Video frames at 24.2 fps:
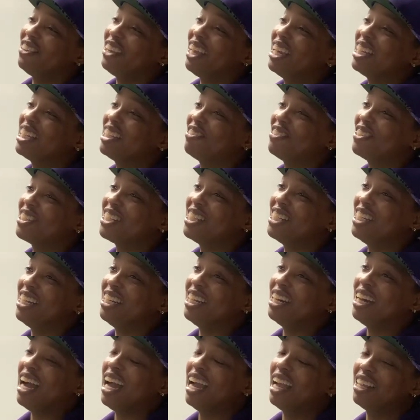you guys ever seen?
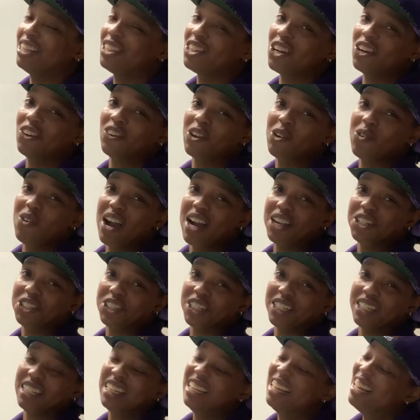I started
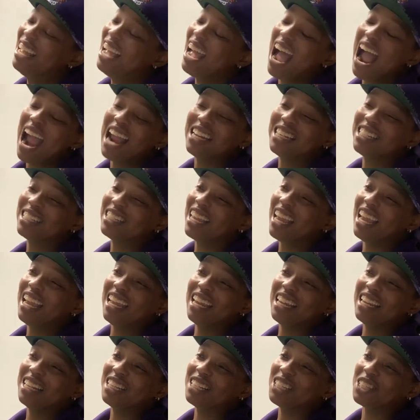rewatching. I just can't
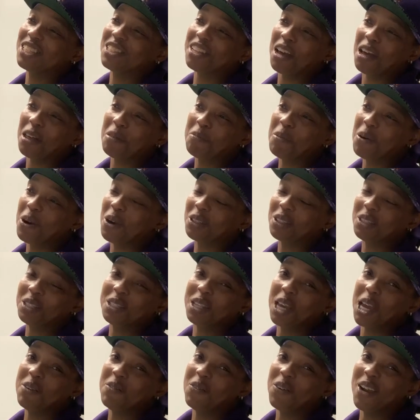get into South Park the
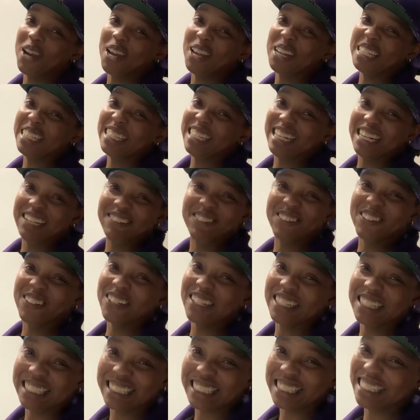same way
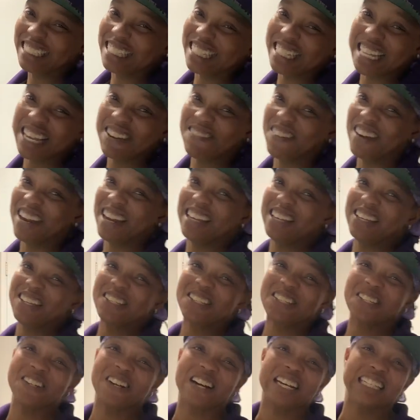anymore. The same way I
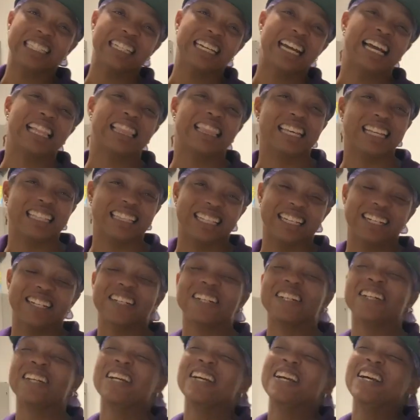used to. I think
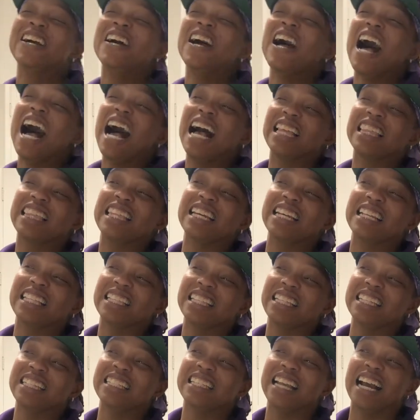I
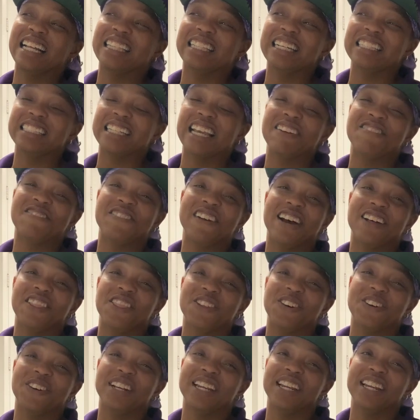think they found
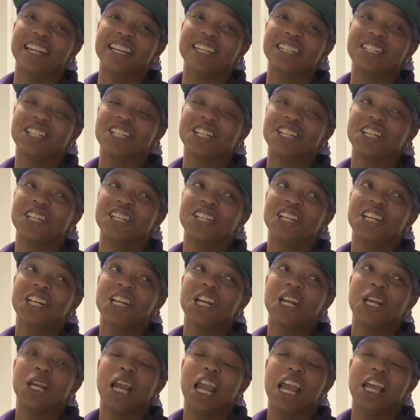their niche
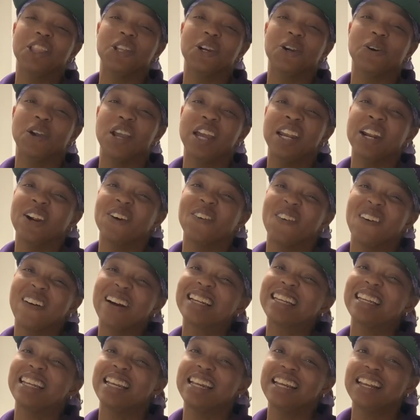and they're
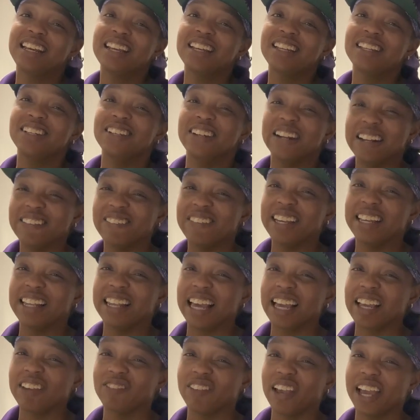working in it. You know what I mean?
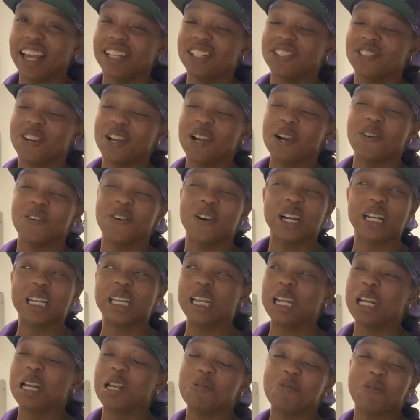Like Matt and Trey are
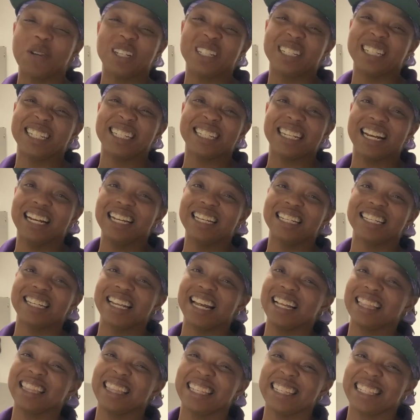working in it, but it's not
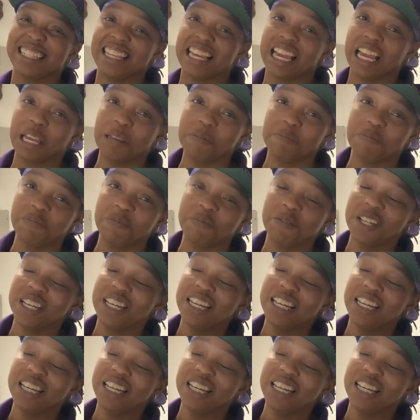the same,